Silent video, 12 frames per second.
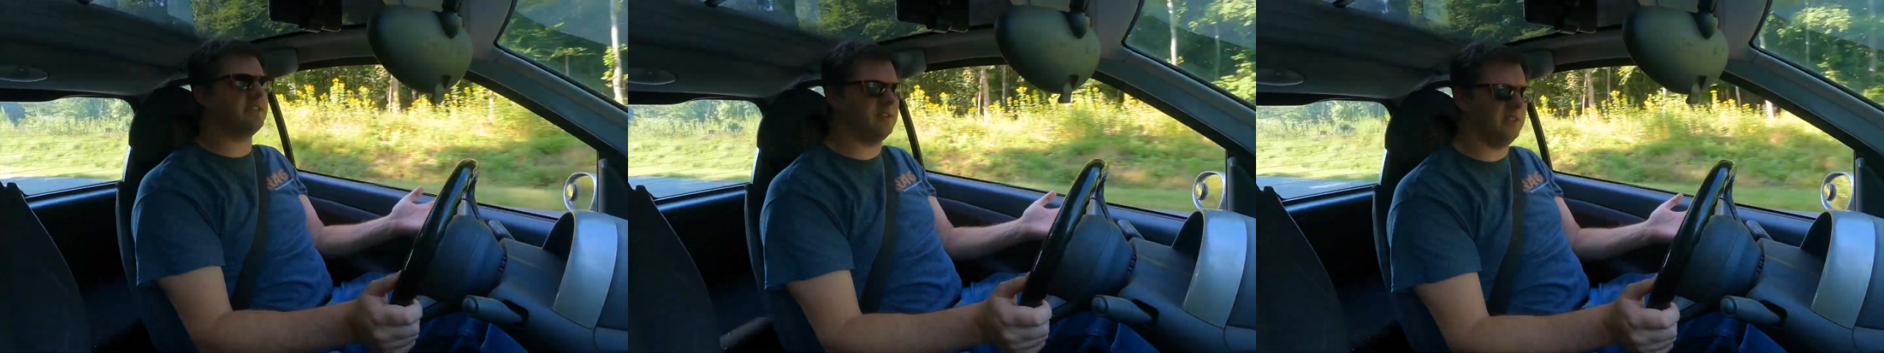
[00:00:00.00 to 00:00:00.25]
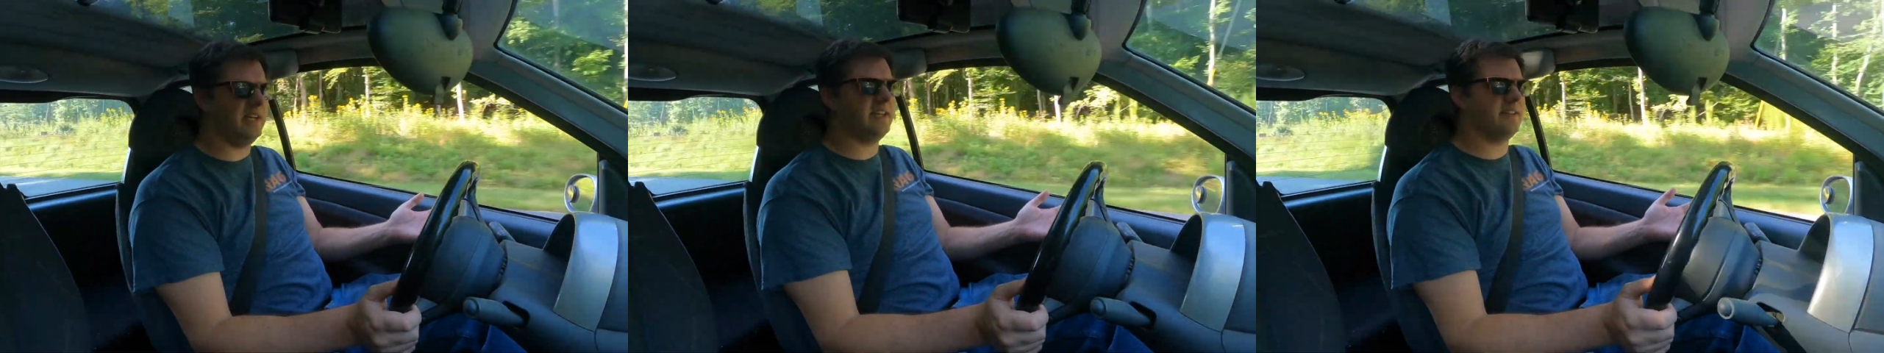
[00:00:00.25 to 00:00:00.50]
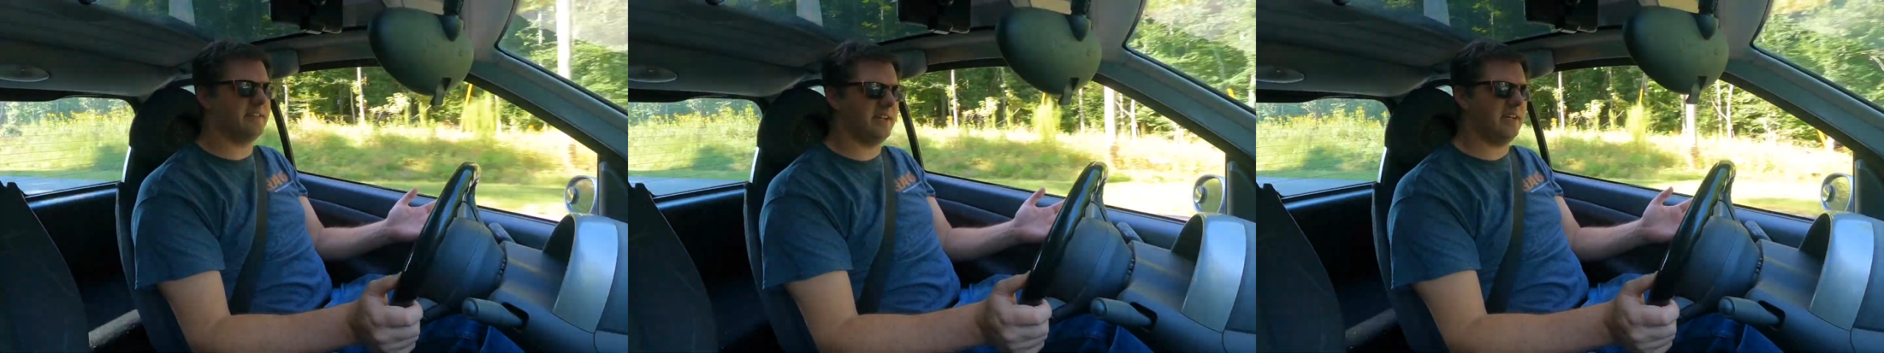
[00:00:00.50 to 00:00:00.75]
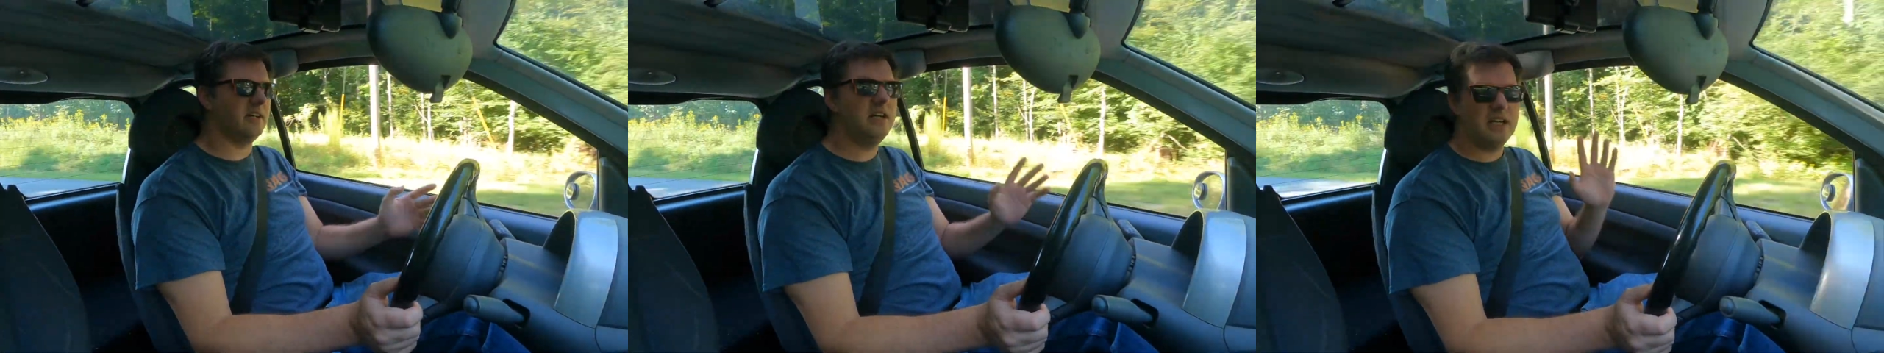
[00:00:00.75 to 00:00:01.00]
their leg
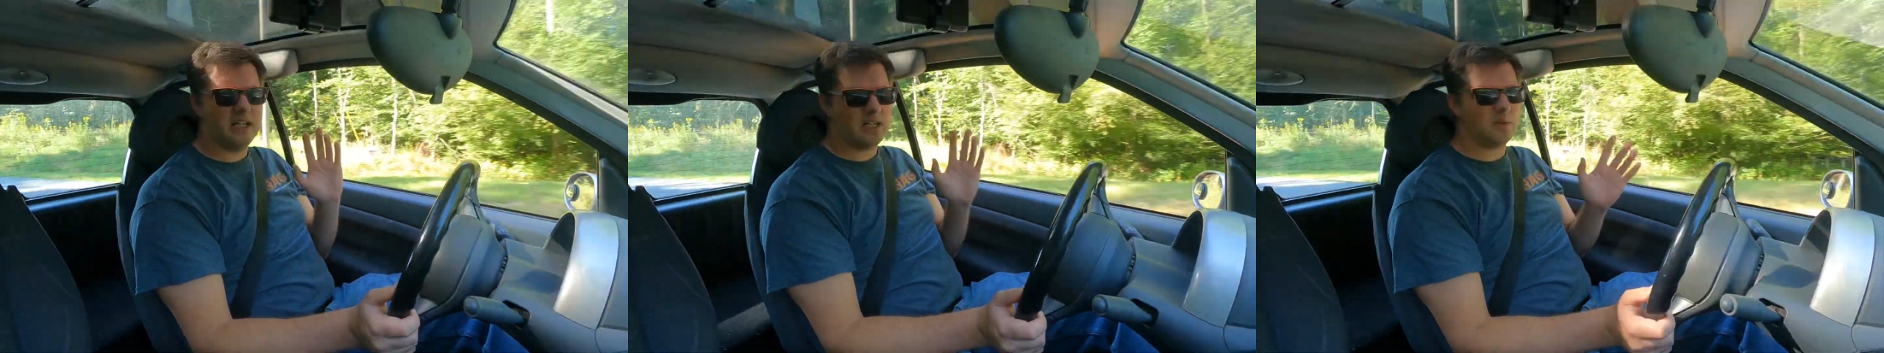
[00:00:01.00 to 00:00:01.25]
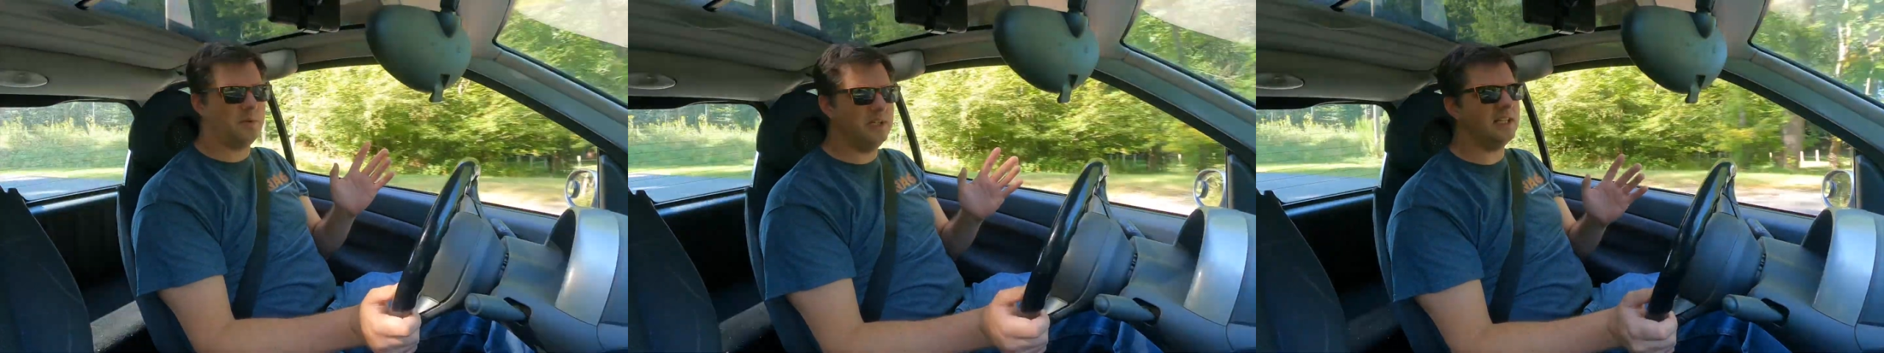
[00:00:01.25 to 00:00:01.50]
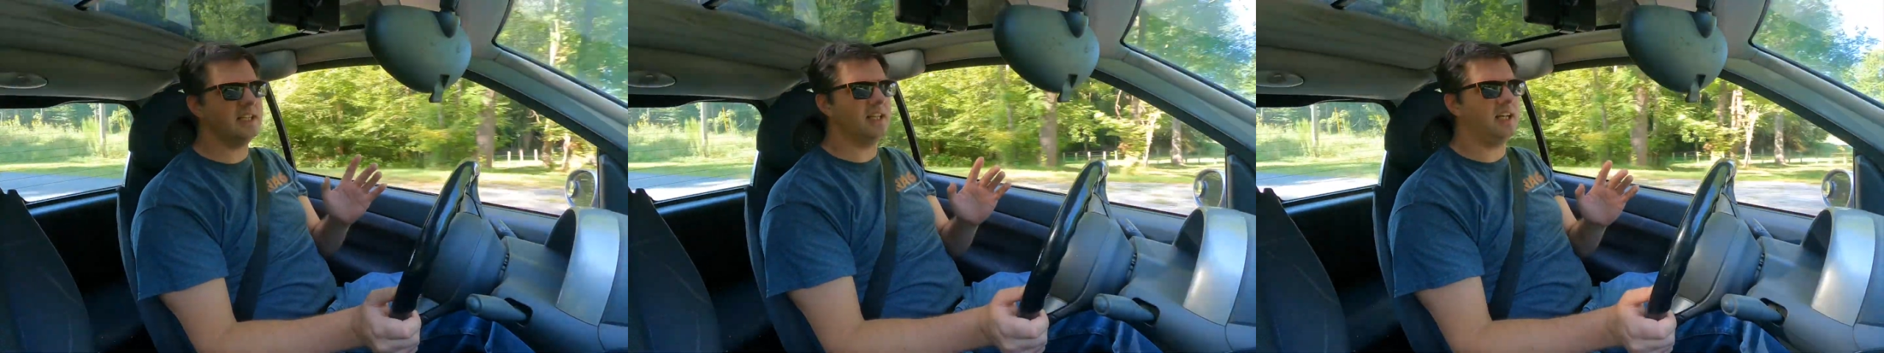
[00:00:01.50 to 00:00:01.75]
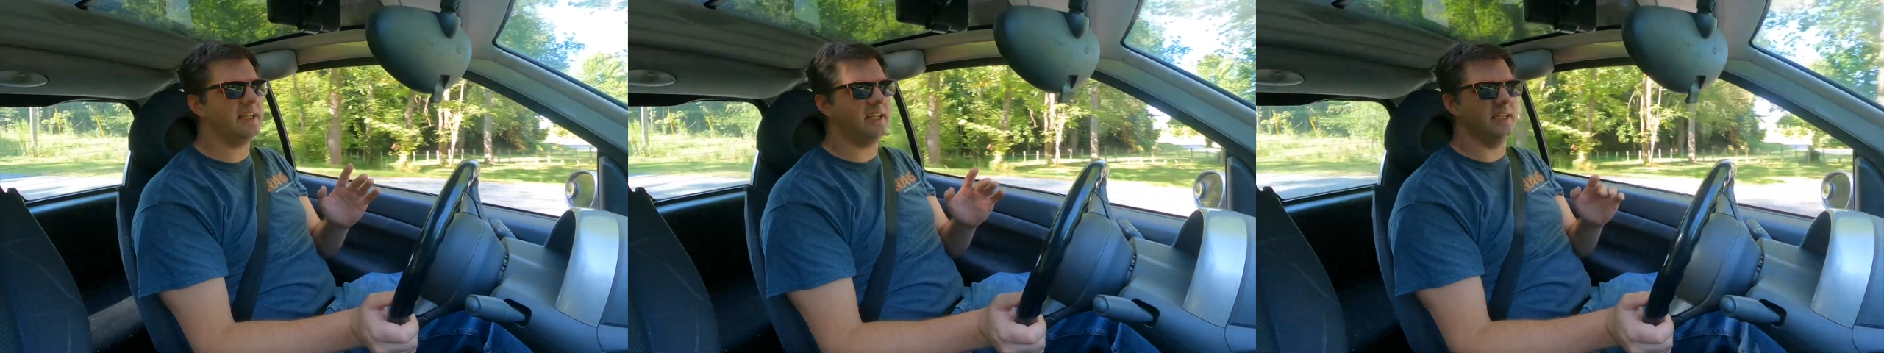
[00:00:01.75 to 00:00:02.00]
there. I really
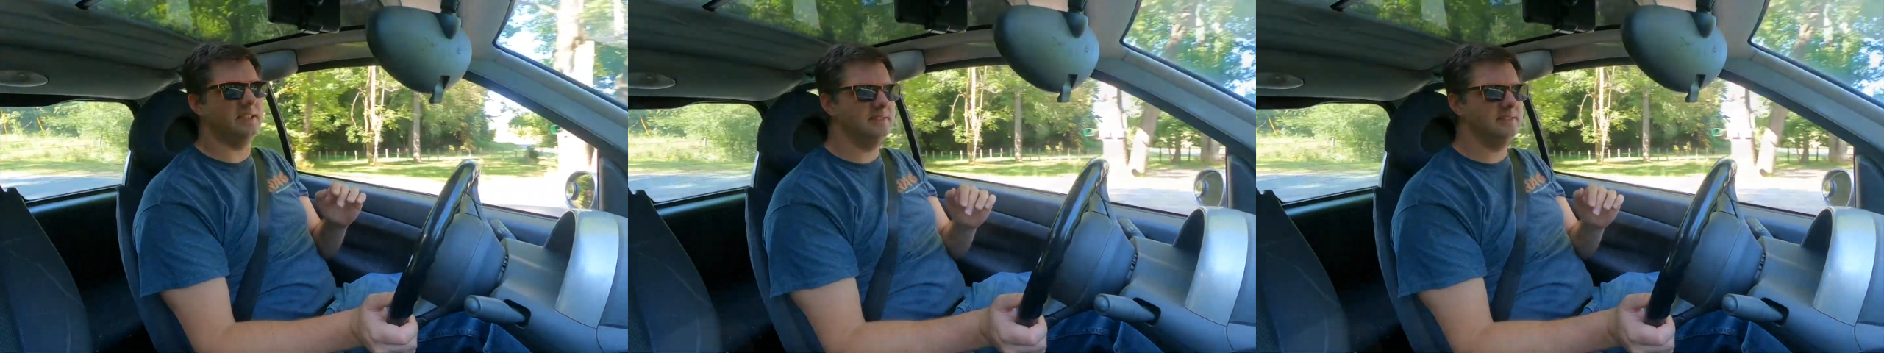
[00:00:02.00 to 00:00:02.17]
like it.